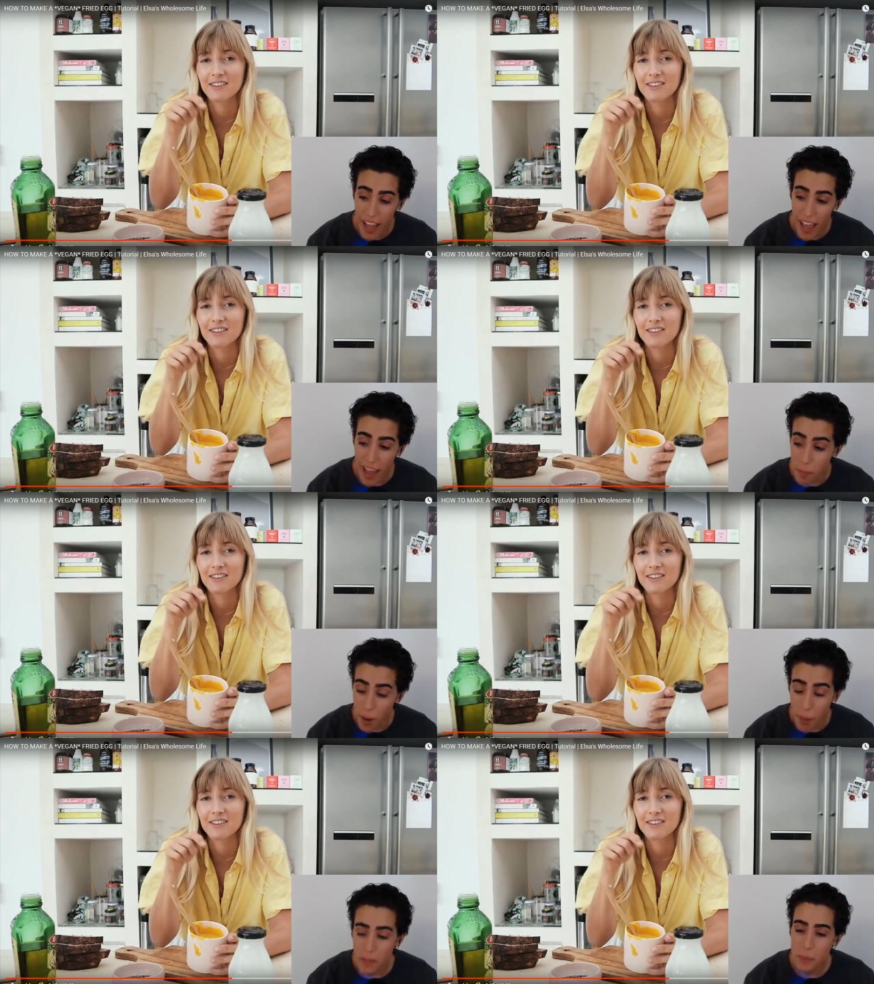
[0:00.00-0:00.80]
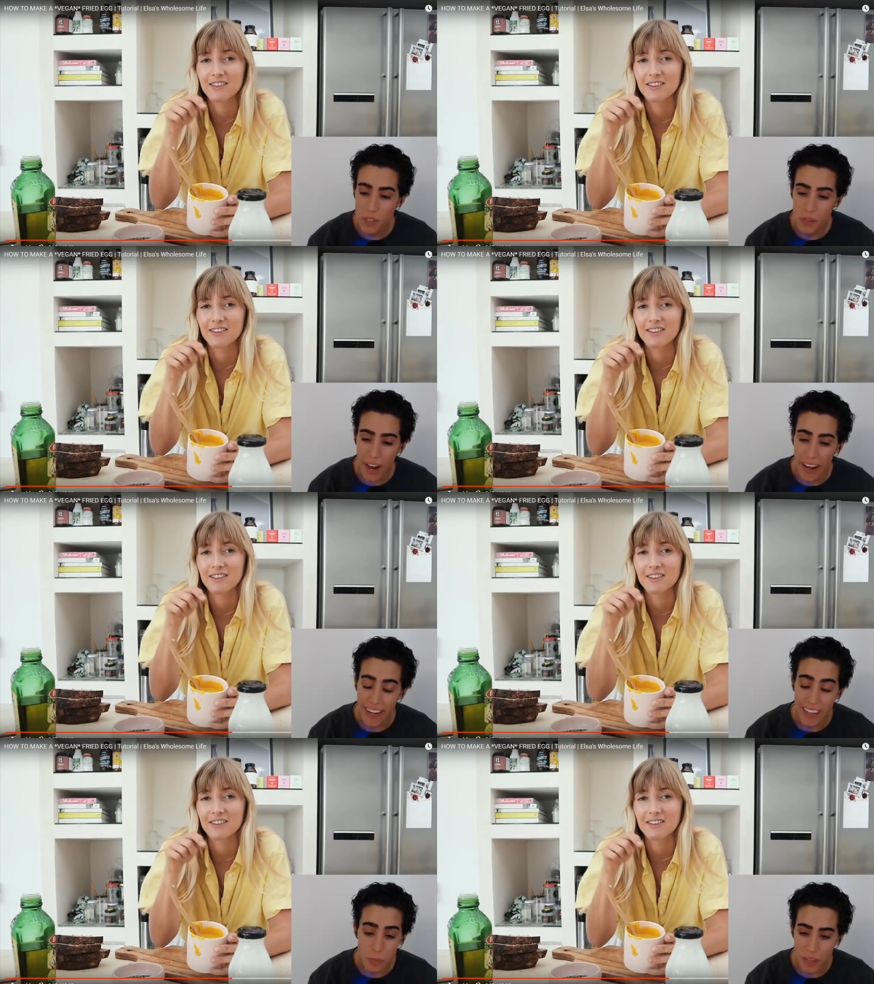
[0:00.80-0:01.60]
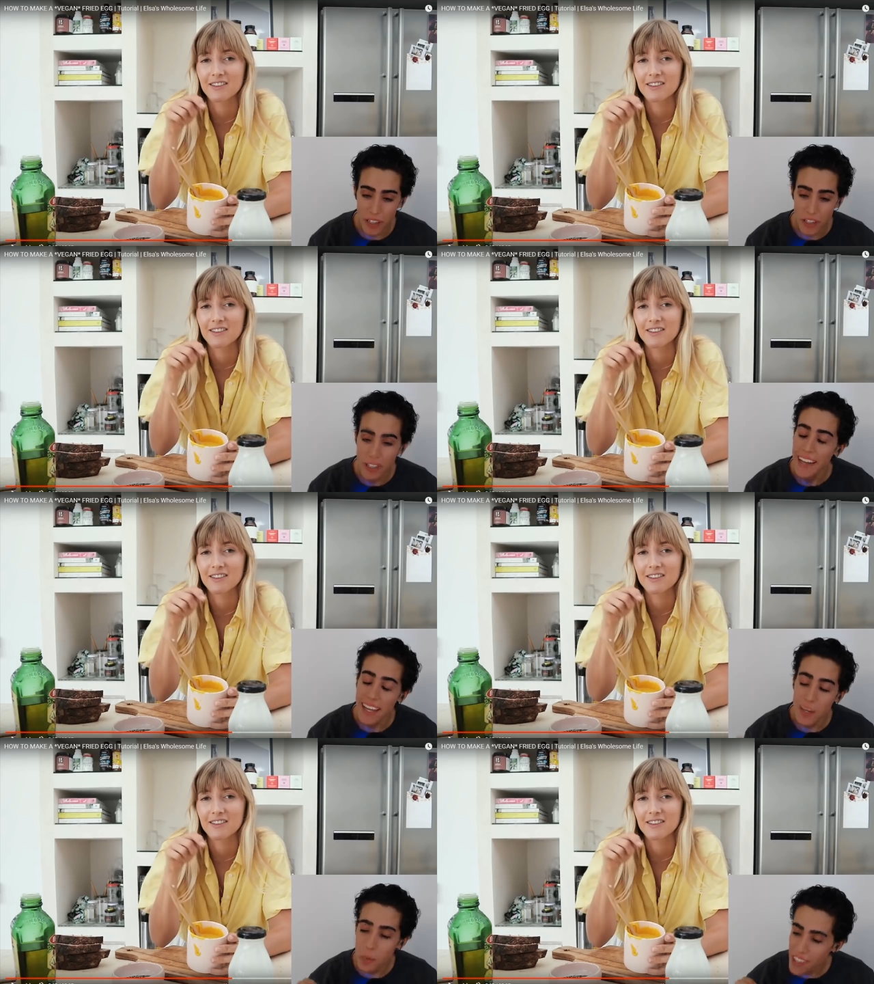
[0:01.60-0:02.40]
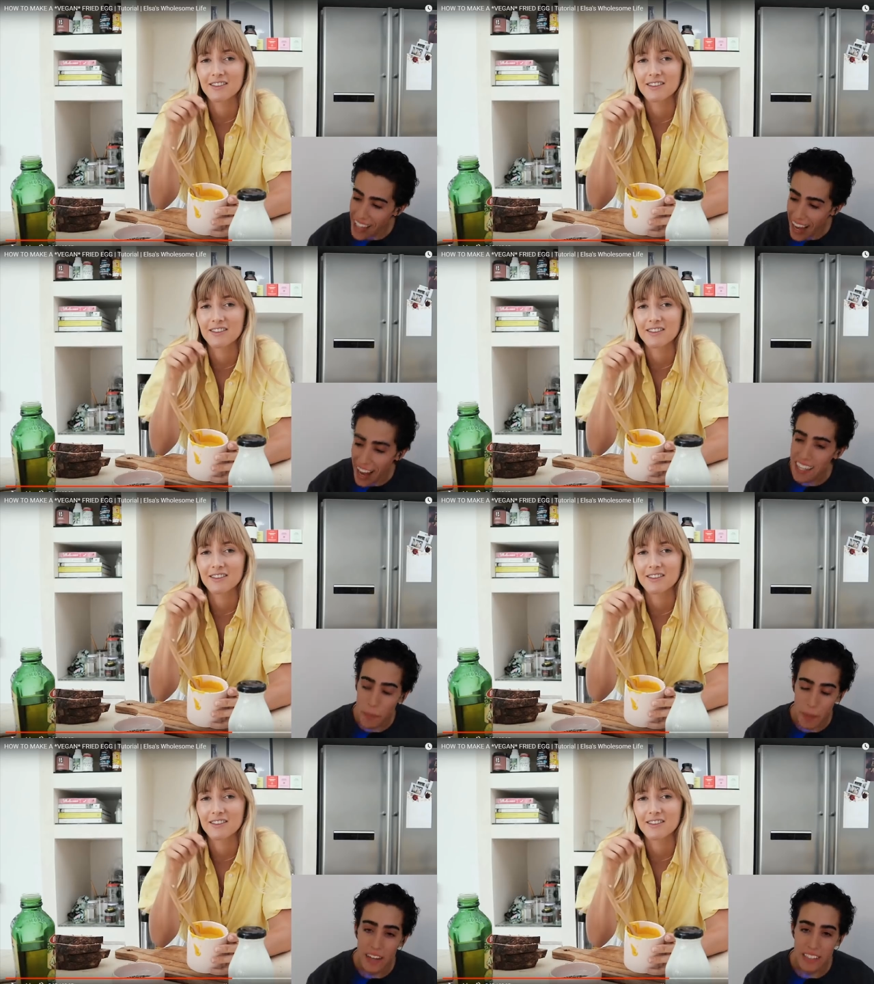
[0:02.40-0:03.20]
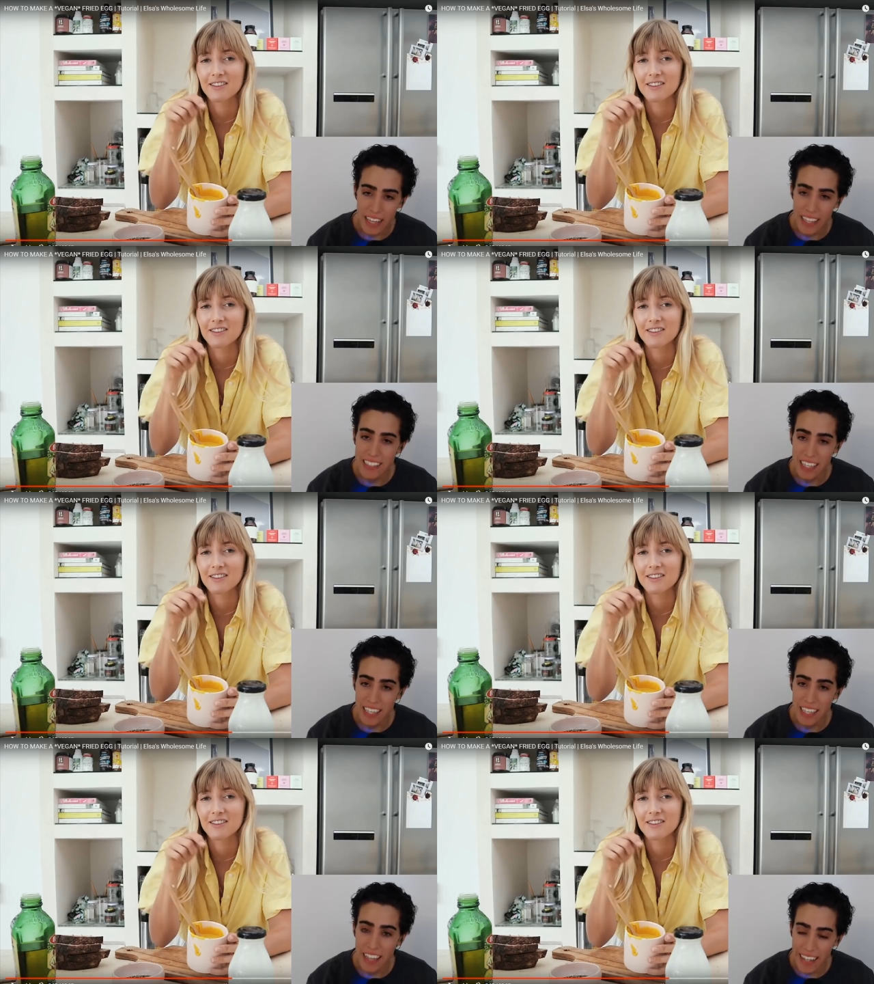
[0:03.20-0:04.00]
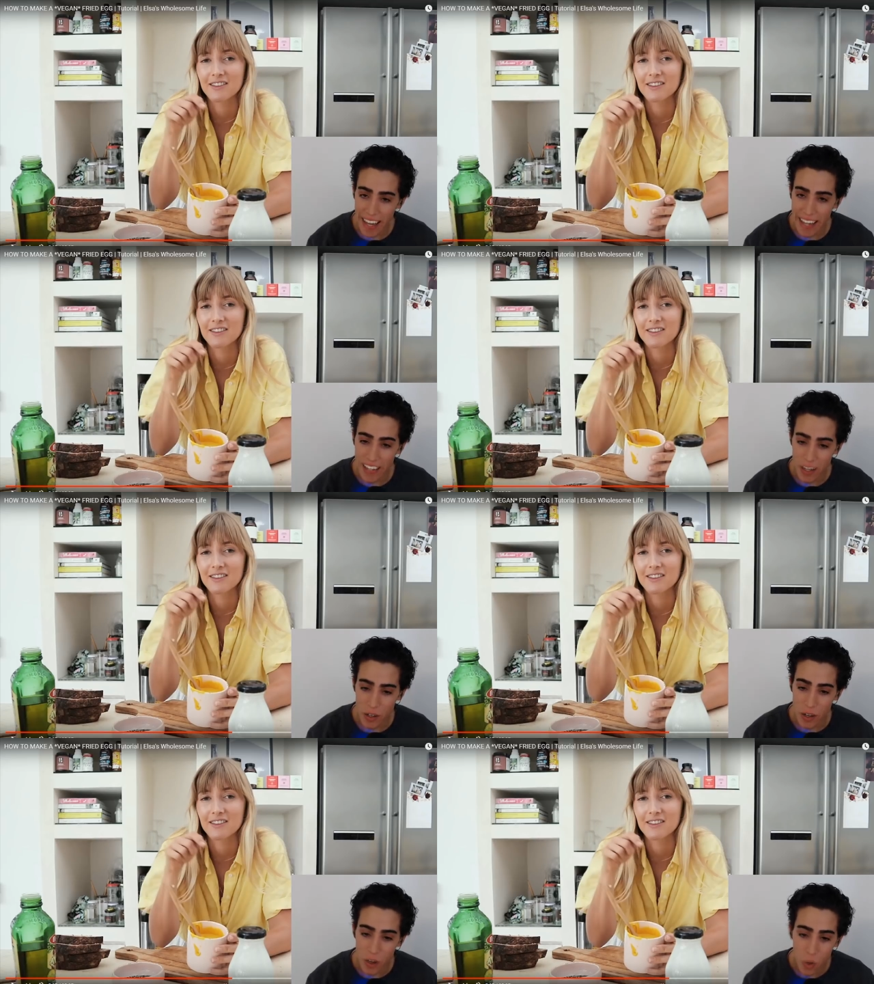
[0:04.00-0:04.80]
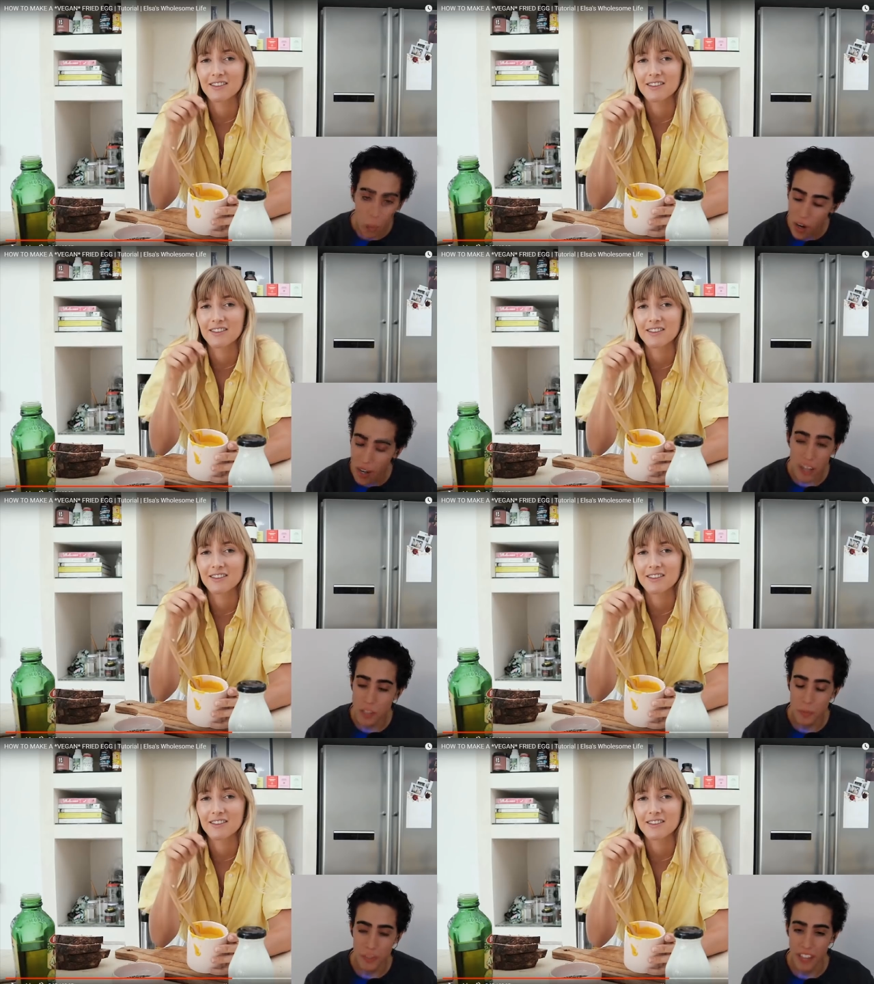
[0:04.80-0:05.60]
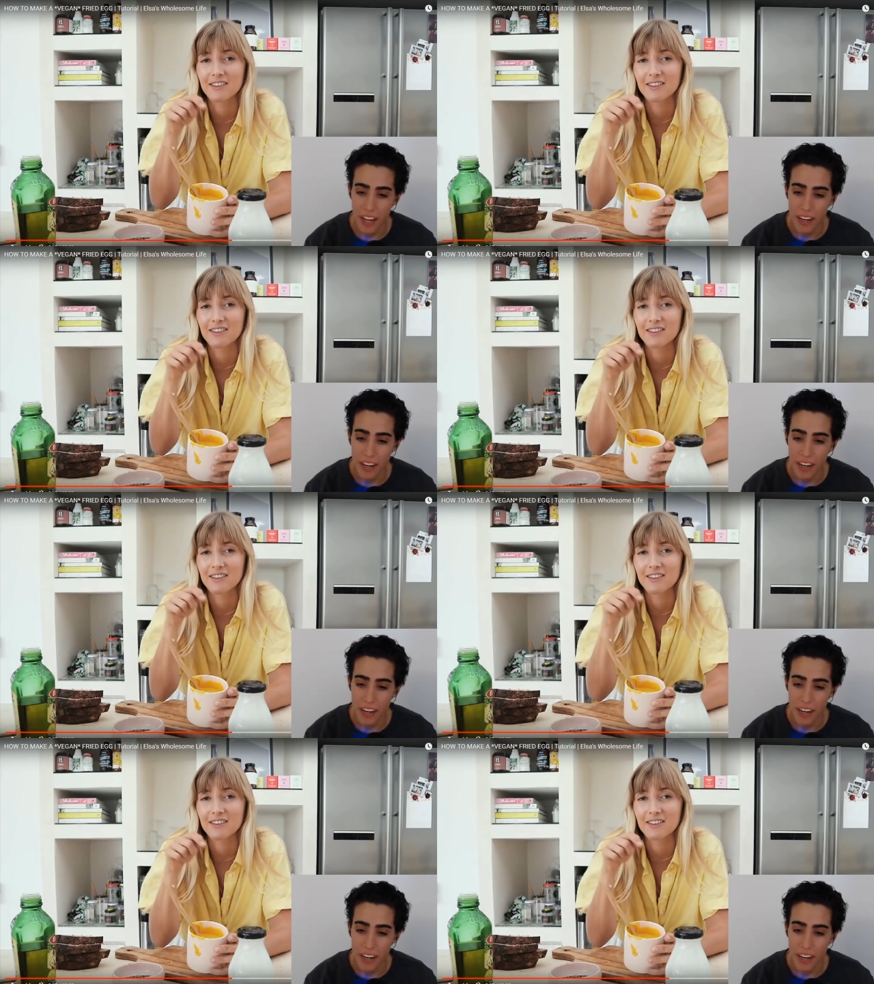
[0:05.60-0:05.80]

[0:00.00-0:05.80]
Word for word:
Speaker 1: and pumpkin puree in a blender, it will not come out tasting like egg yolk. 100%.